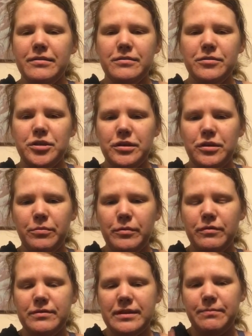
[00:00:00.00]
so she
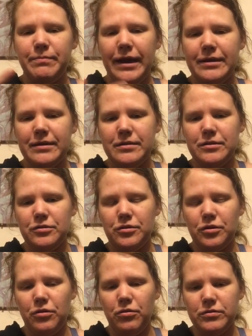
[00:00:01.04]
moves in back into
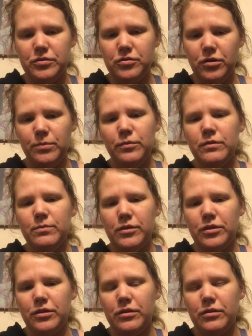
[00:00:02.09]
her old dorm room
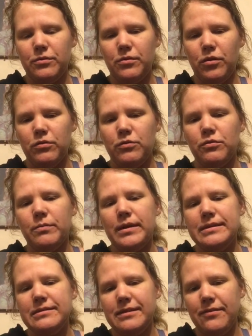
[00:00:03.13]
with her old
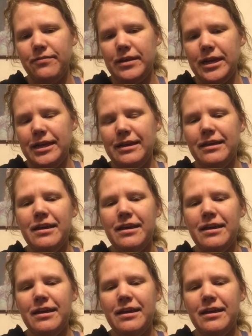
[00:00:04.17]
roommate Stephanie,